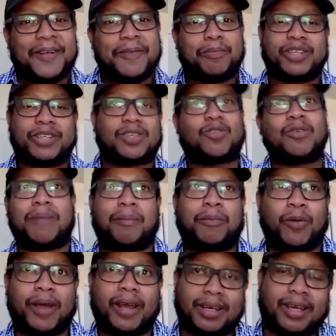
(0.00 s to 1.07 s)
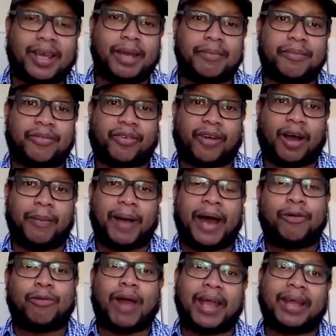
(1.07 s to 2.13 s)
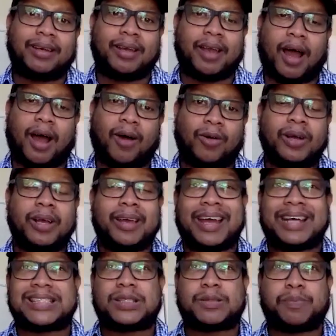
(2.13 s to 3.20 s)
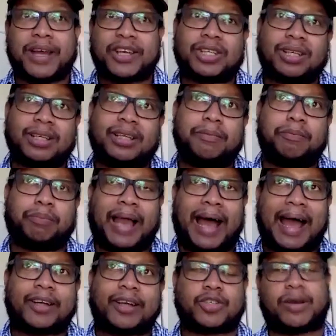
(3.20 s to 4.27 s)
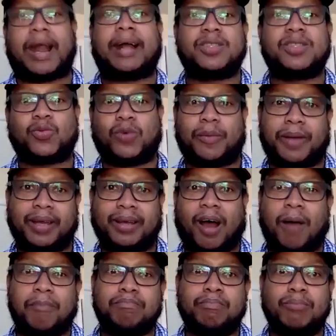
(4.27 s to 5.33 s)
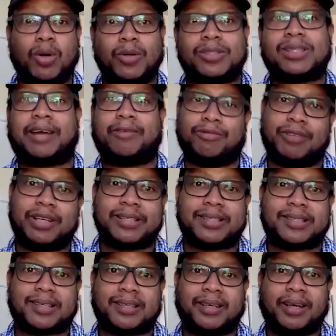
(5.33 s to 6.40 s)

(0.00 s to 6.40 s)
But just remember where it came from. And right now, especially black trans women are most at risk